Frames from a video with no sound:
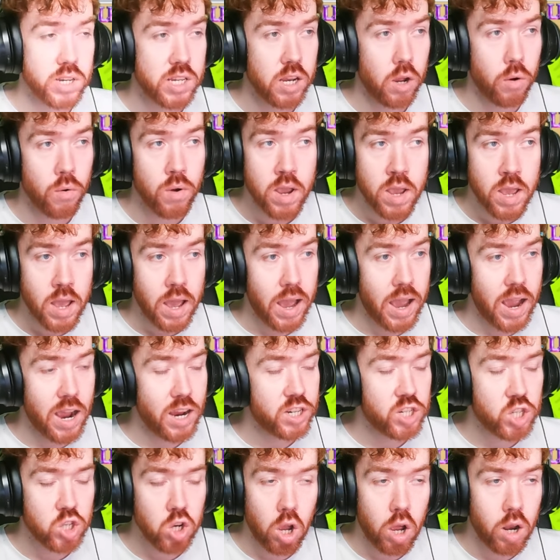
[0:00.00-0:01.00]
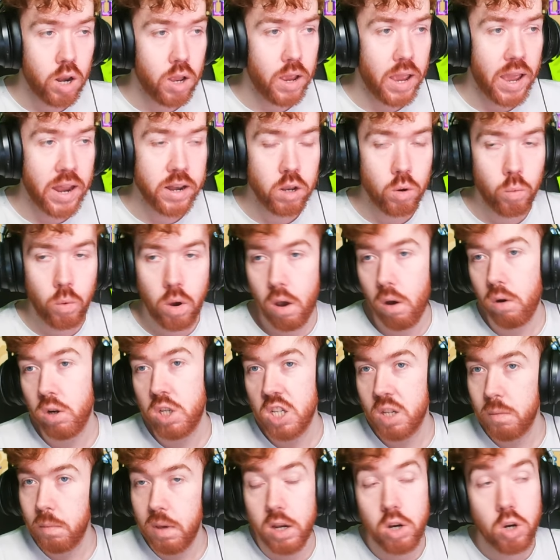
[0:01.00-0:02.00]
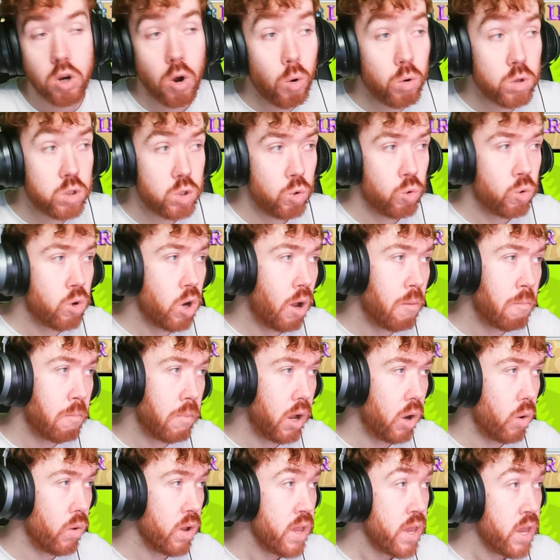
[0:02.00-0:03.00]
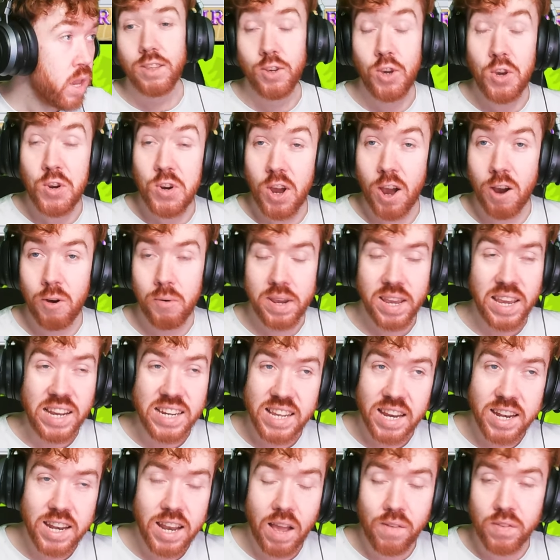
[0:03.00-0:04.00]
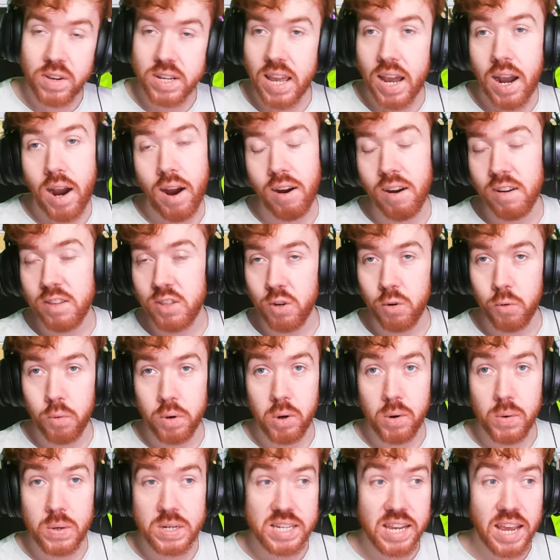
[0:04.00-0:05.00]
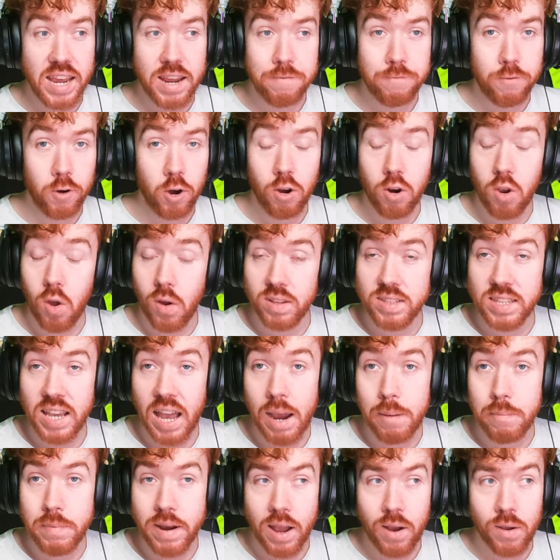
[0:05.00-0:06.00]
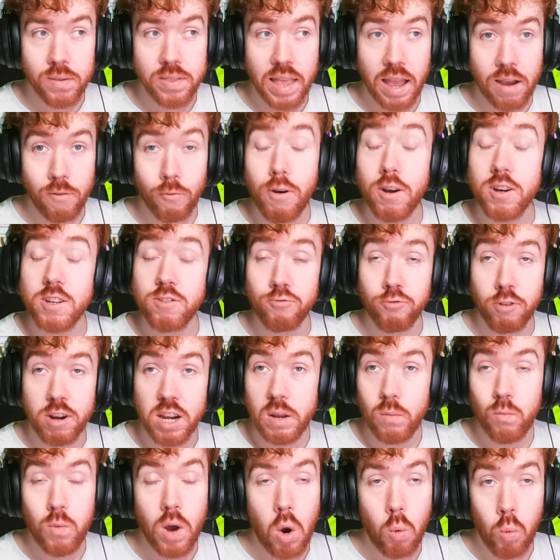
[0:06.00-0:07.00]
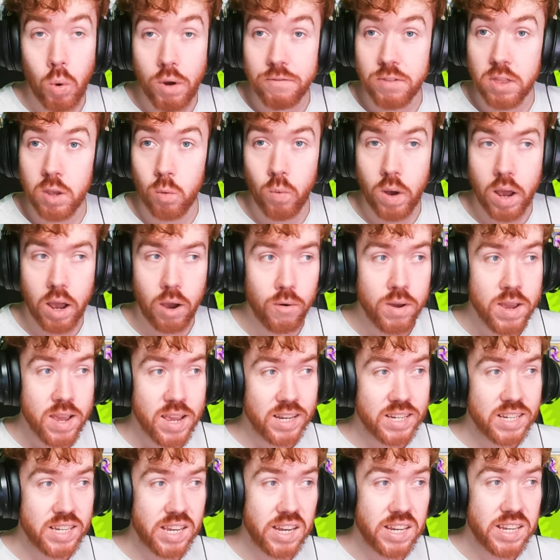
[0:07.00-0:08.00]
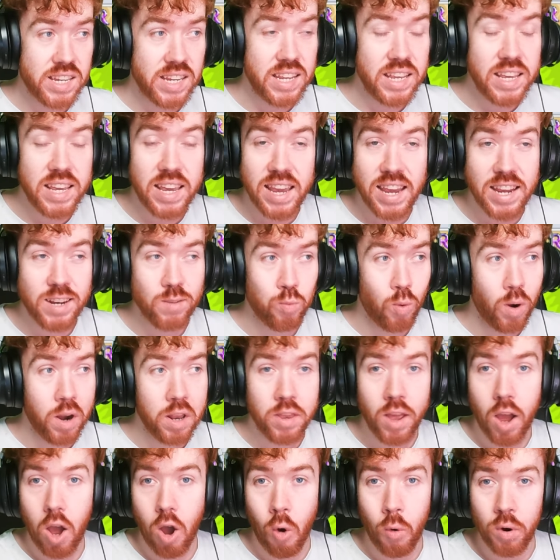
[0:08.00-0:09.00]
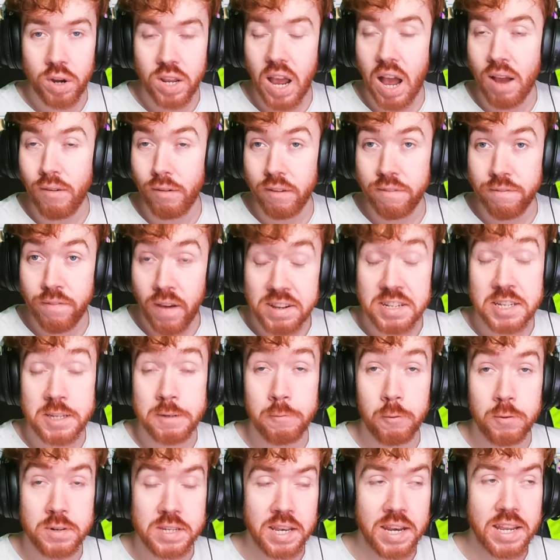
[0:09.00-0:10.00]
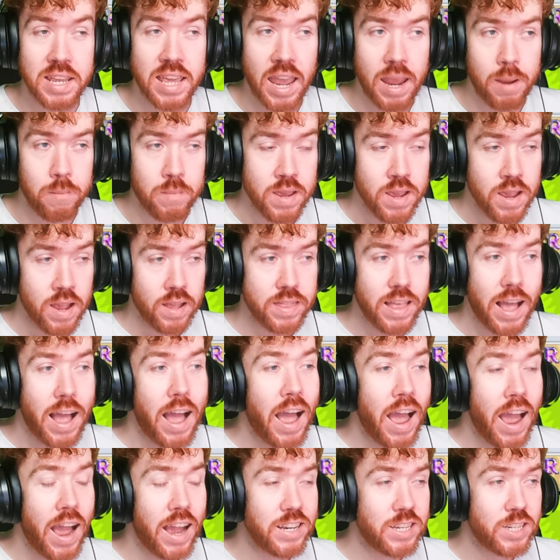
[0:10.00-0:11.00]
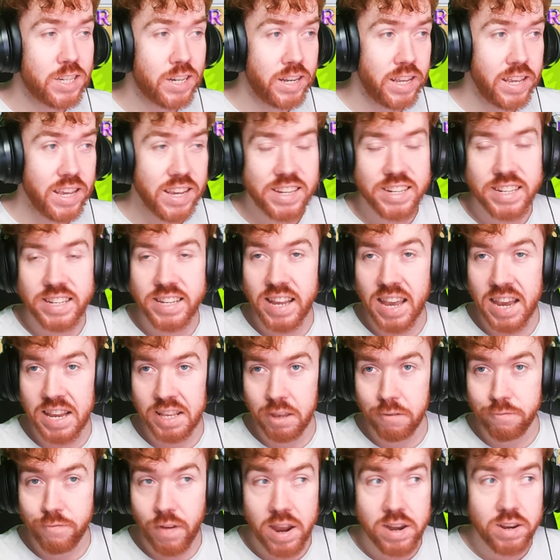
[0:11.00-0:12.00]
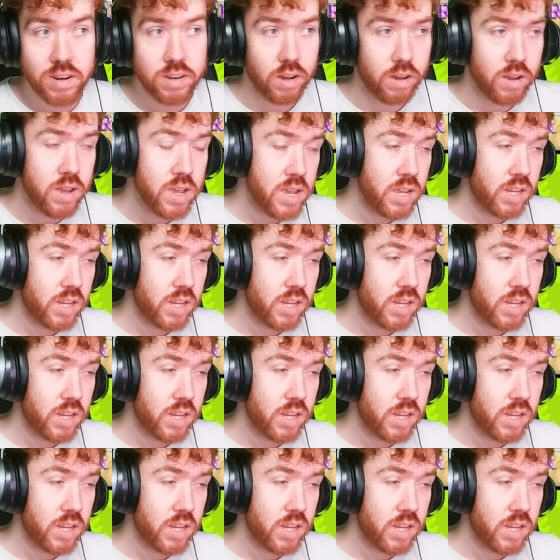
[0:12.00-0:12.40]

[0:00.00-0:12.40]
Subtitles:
So, Charlotte and Noelle, just give me a go-to combo. You know, it's another character we were saying for a long time now that works really well with Noelle, since he is one of the only other festivals in the game that actually isn't a defender.